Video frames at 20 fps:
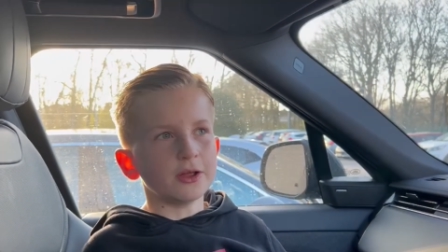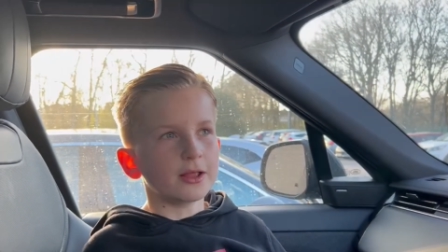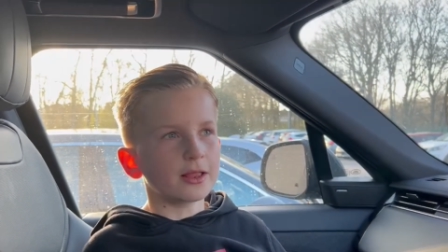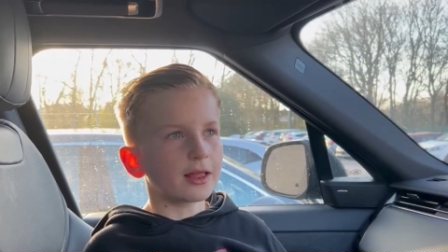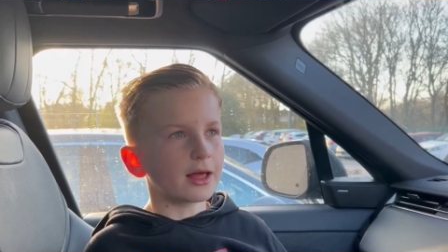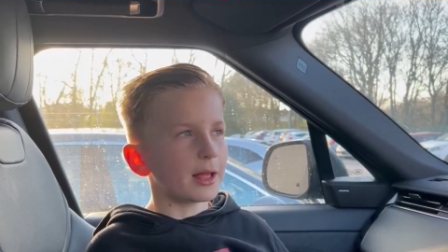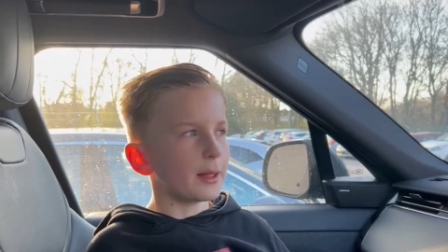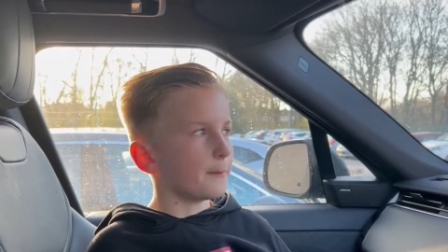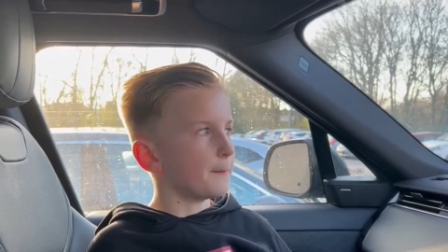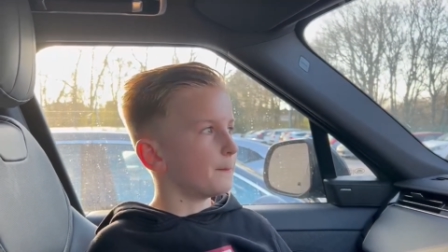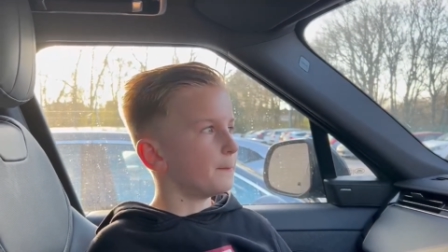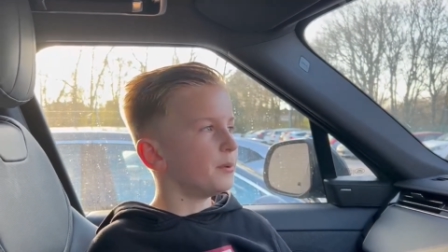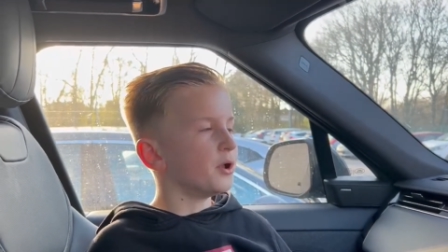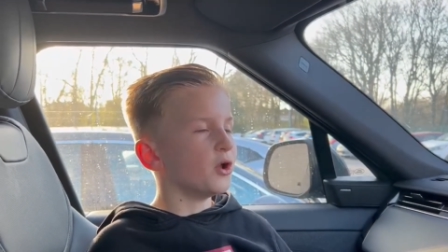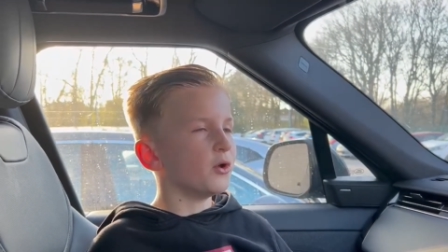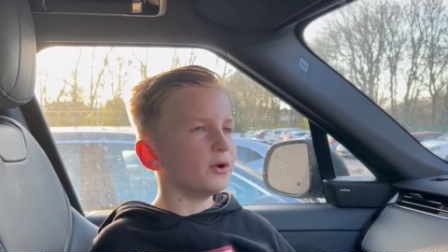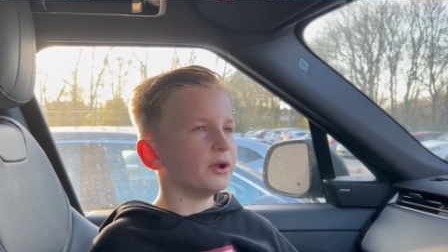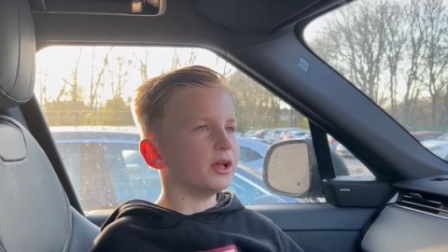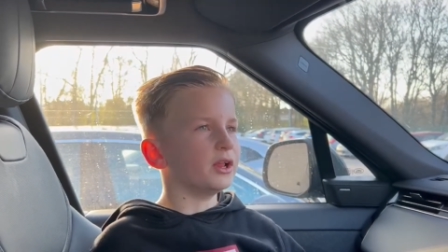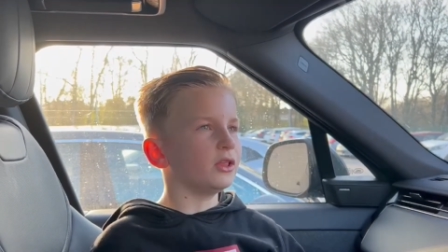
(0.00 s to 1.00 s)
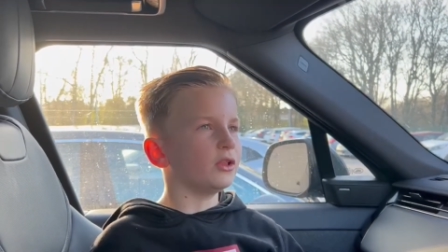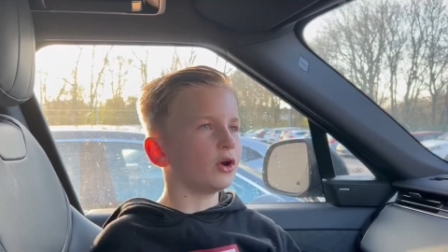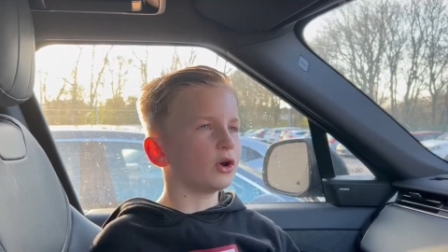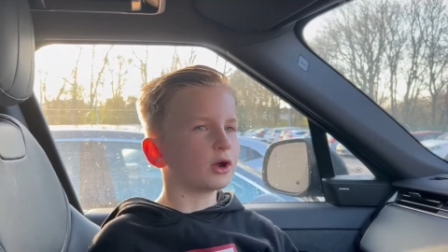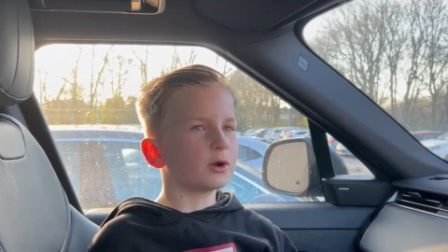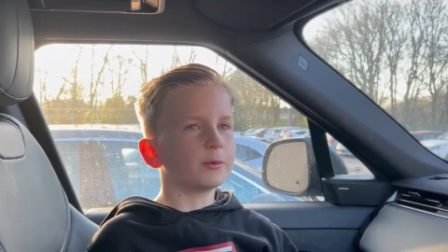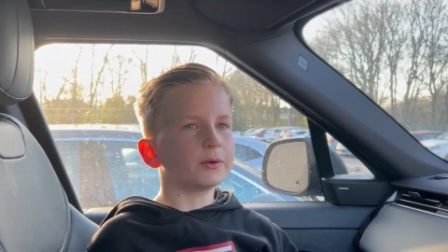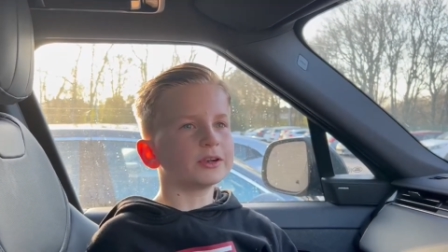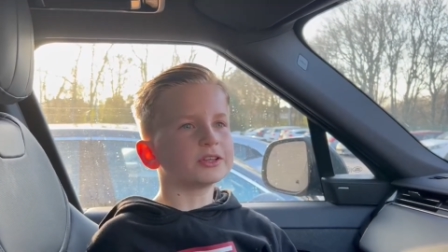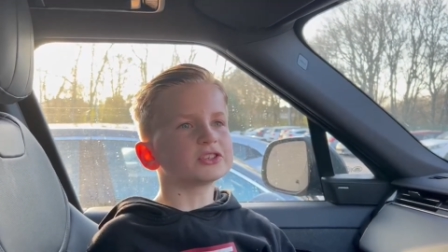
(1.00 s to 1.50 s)
like booting it long,
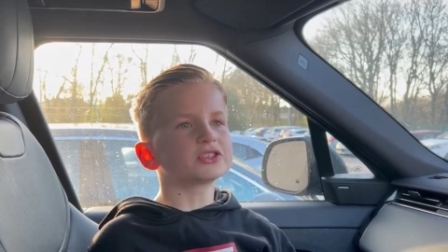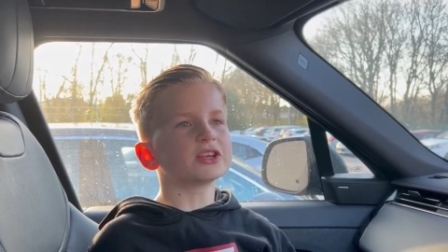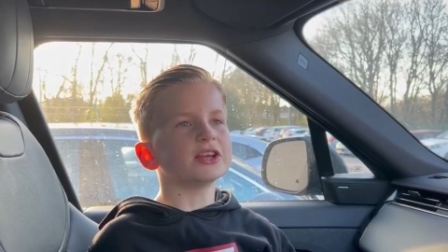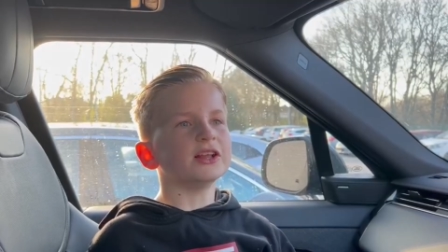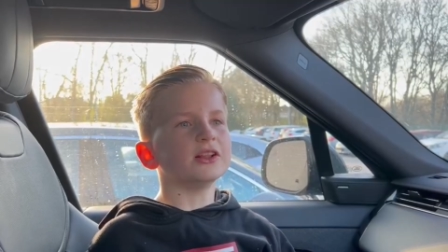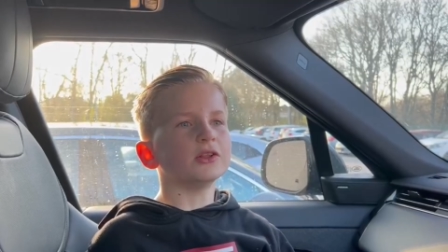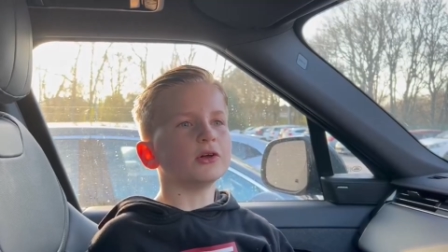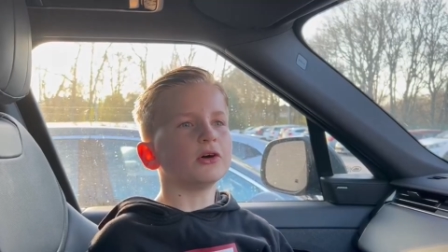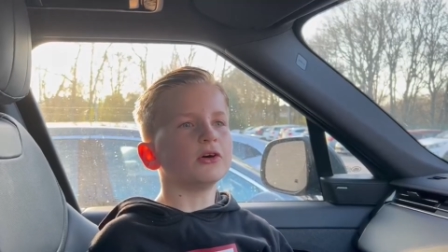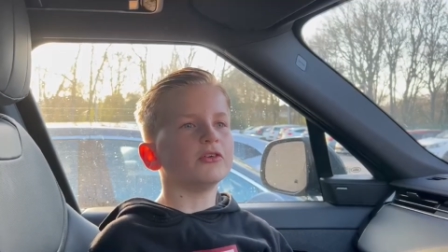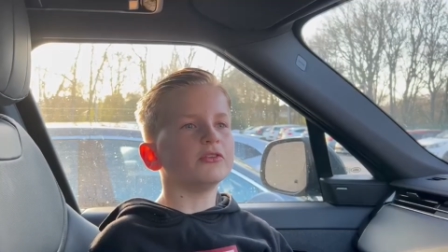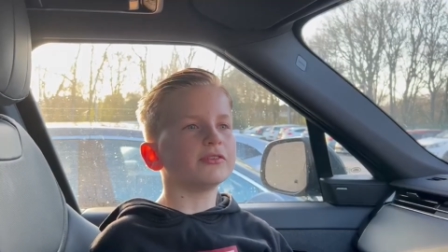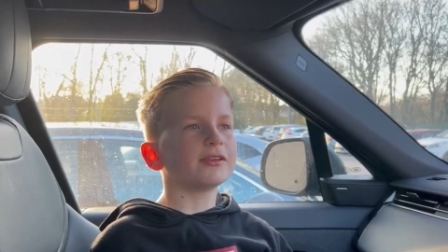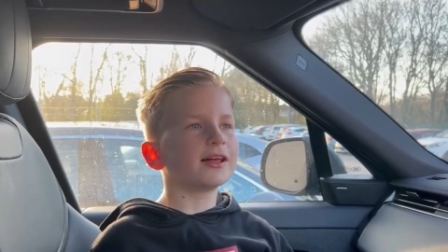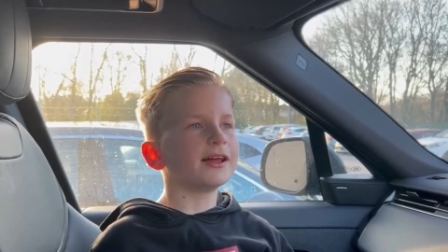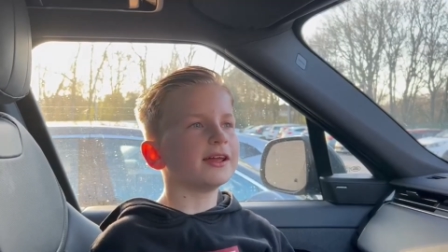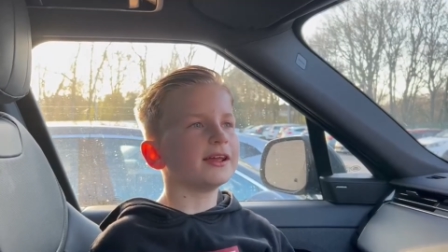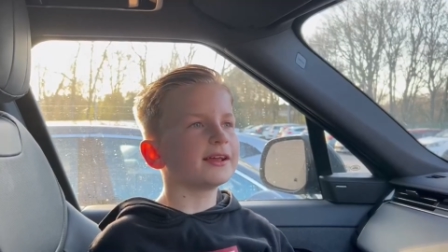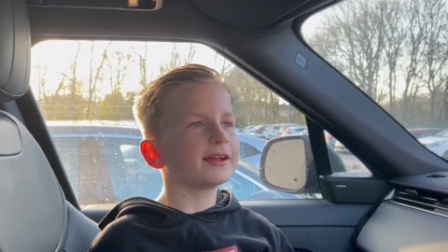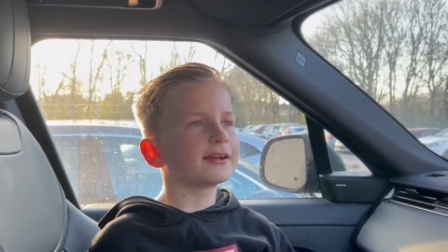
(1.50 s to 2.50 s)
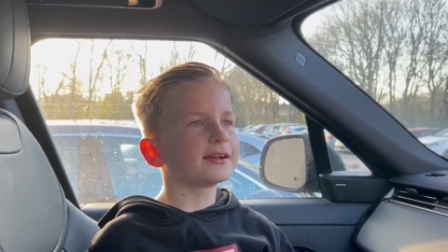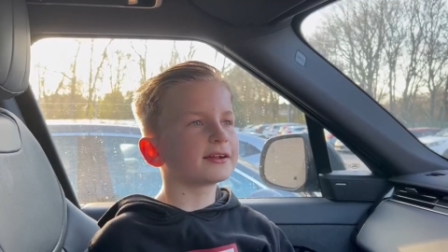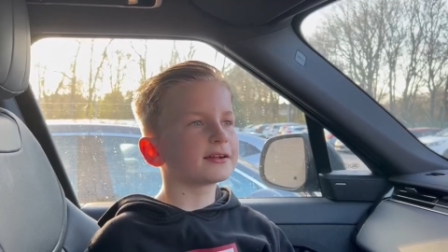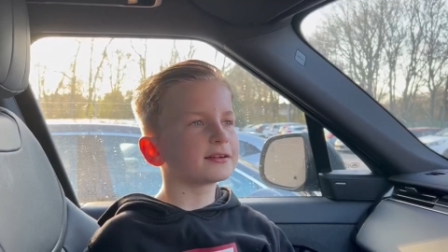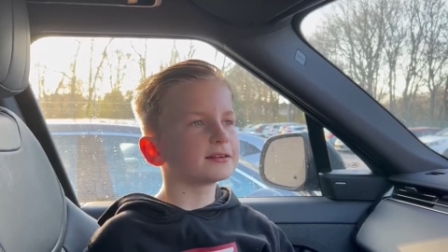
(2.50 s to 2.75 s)
I want to see a lot of like